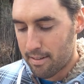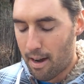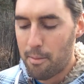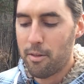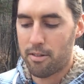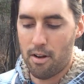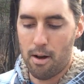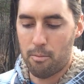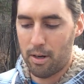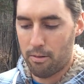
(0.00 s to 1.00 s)
Time does
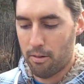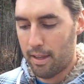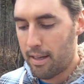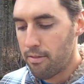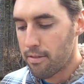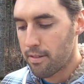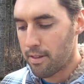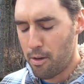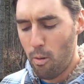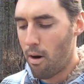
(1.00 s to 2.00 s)
not bring relief.
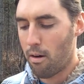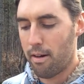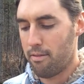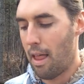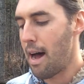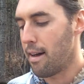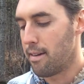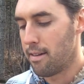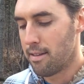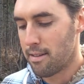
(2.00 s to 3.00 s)
You all have
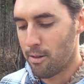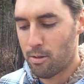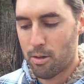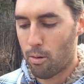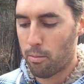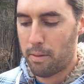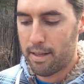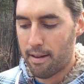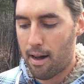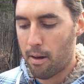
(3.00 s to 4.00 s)
lied, who told
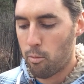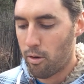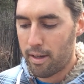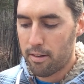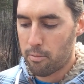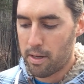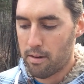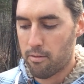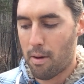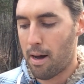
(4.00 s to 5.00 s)
time would ease me
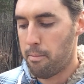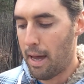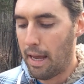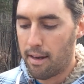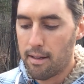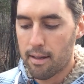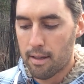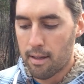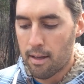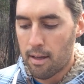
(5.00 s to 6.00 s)
of my pain.
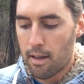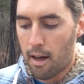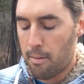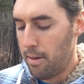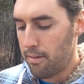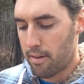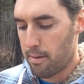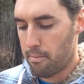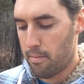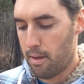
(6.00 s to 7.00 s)
I miss
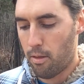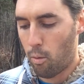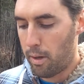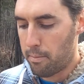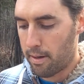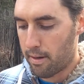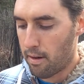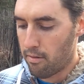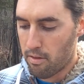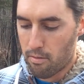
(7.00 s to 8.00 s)
him in the weeping
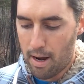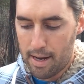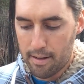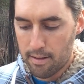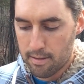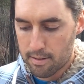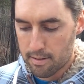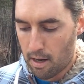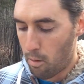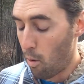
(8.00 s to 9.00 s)
of the rain.
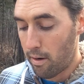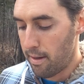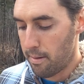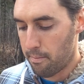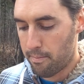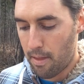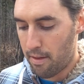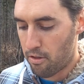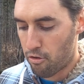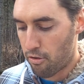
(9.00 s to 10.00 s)
I want him
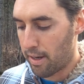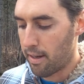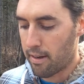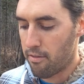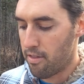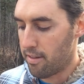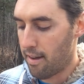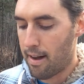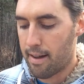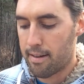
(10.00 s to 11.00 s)
at the shrinking of the
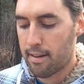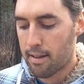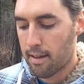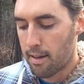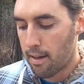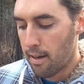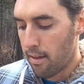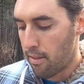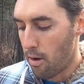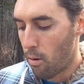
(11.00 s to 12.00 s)
tide.
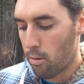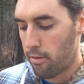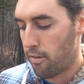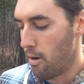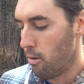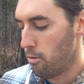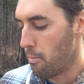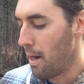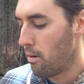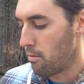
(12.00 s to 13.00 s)
The old snows
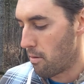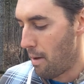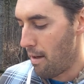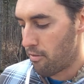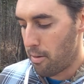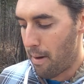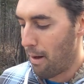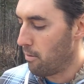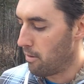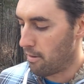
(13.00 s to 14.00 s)
melt from every
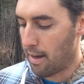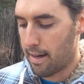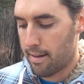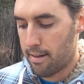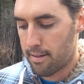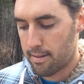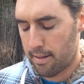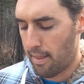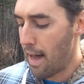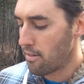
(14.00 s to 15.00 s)
mountainside,
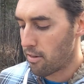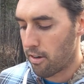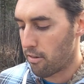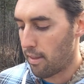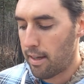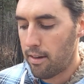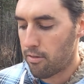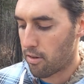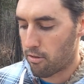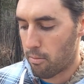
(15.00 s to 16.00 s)
and last year's
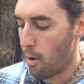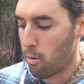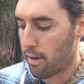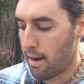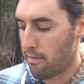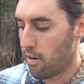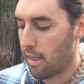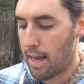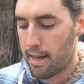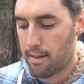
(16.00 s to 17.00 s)
leaves are smoke in every
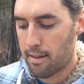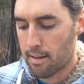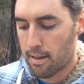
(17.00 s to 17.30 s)
lane.